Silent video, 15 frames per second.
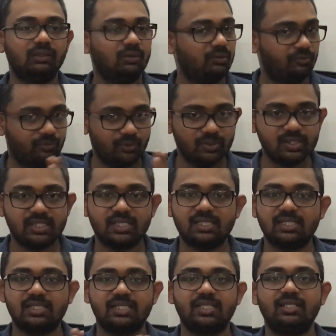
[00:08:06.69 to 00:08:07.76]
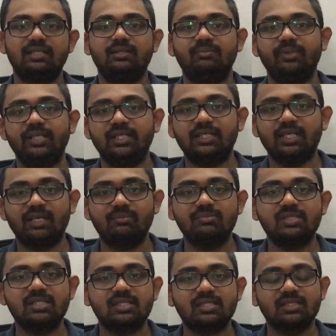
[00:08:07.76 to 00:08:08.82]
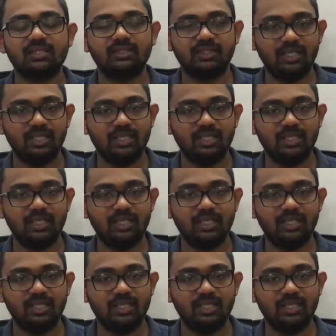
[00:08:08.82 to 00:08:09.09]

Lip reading: of course, as I said many times,